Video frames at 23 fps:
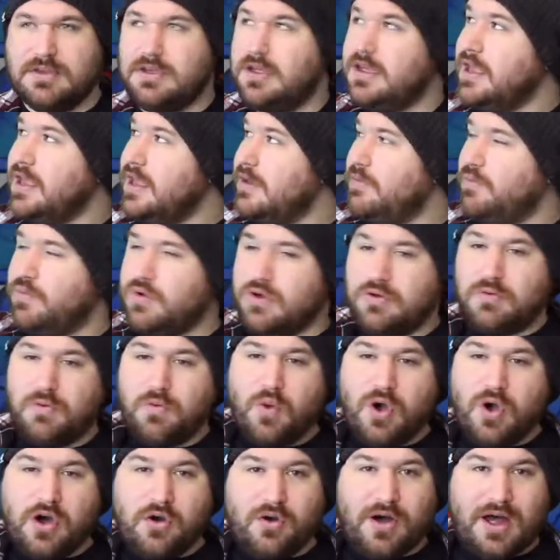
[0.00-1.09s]
We
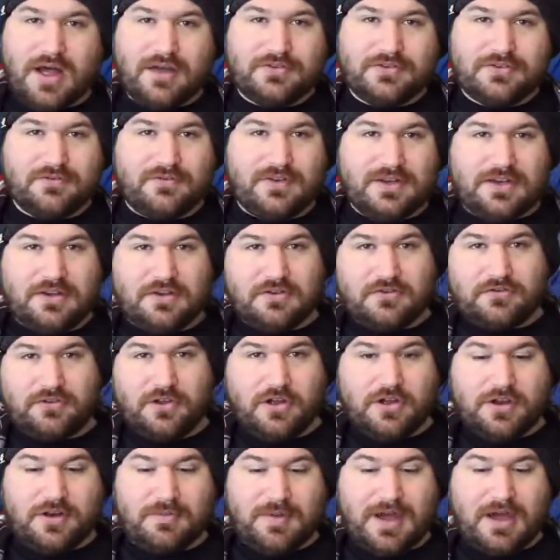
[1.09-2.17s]
will have some videos
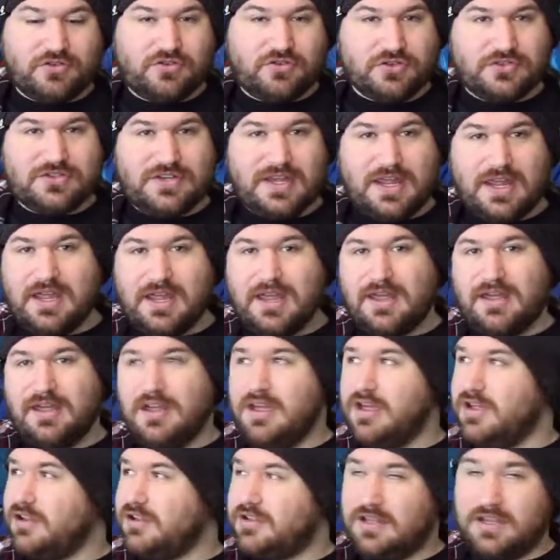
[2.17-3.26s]
floating about just here.
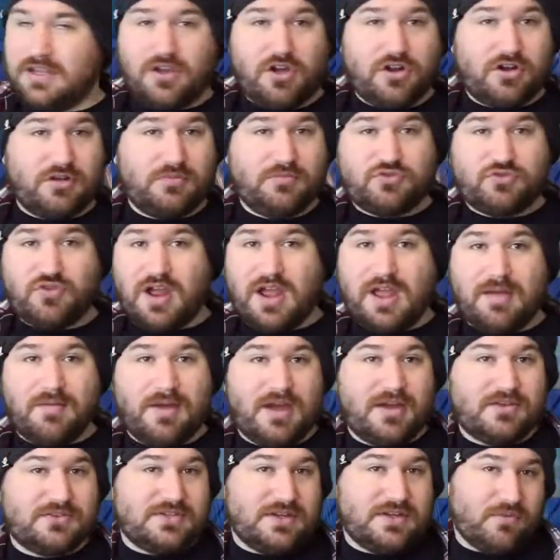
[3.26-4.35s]
Click on them, try them
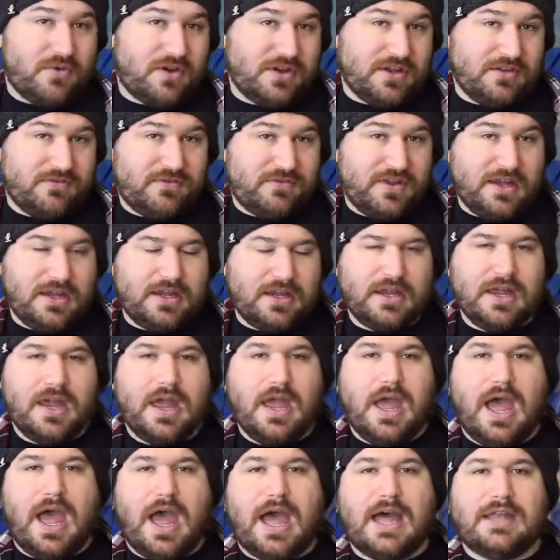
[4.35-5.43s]
out, see what you think.
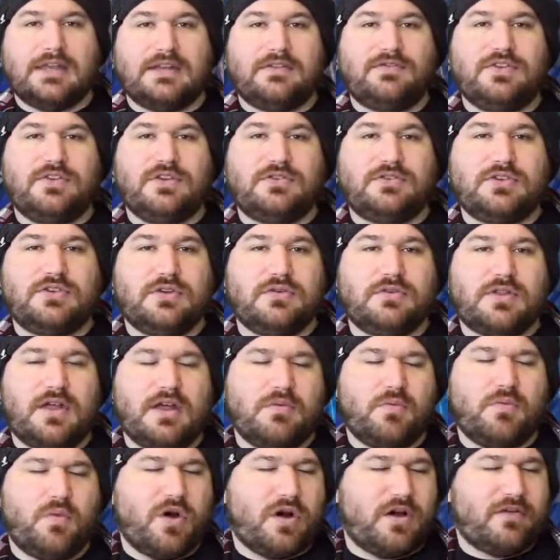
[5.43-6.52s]
And if you do
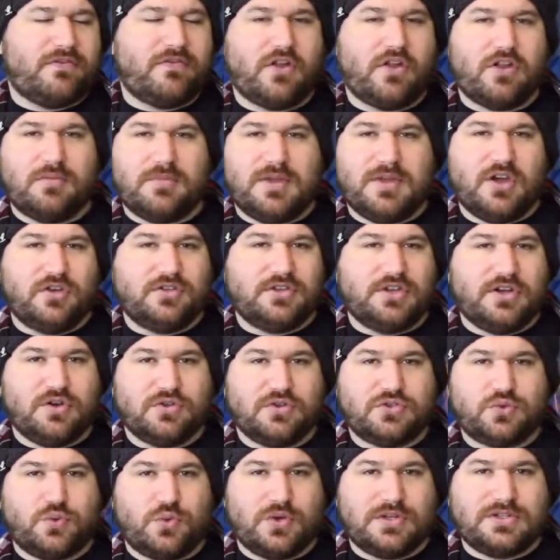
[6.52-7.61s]
want to follow me on the
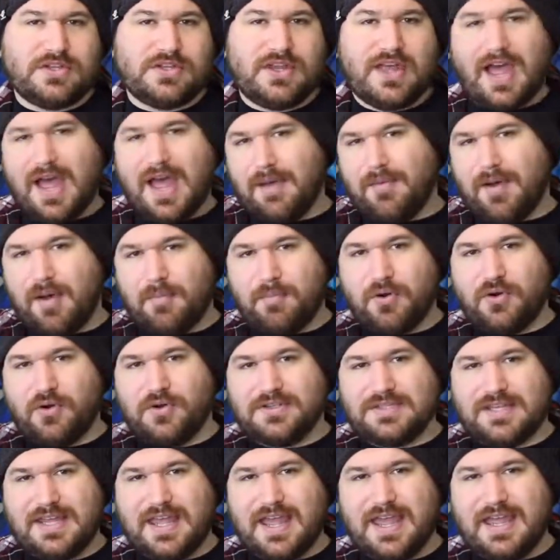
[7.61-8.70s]
old Twitter, I'm at
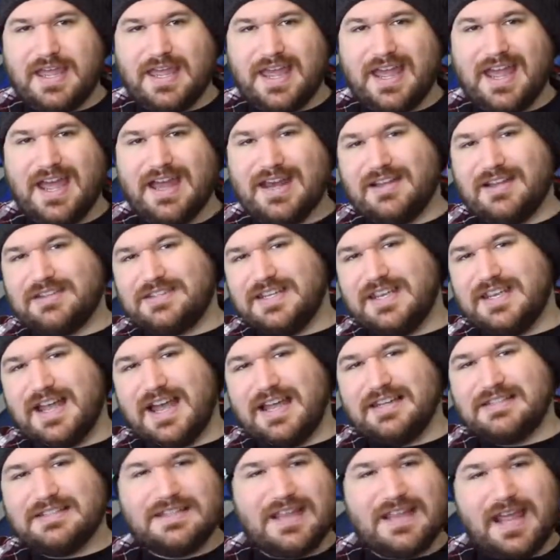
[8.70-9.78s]
Boise88, and I'll see you
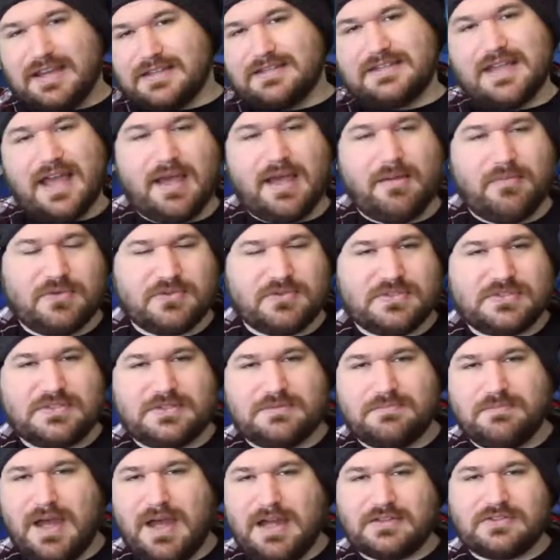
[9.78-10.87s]
guys next time on
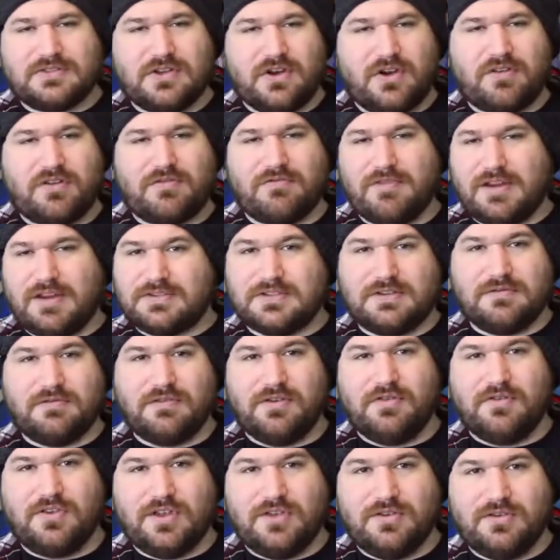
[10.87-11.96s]
Smack Talk Wrestling
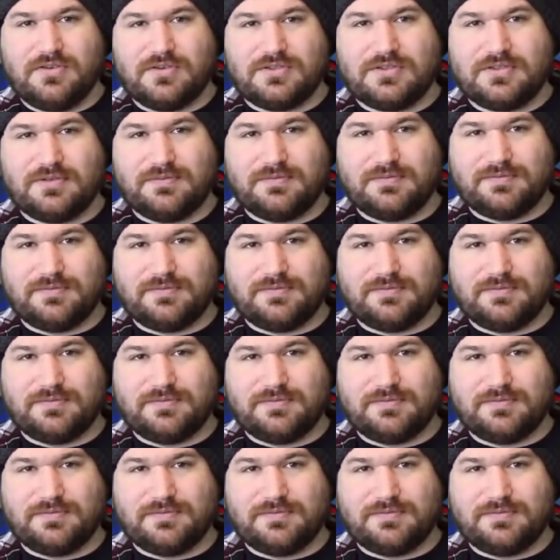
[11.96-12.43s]
Reviews.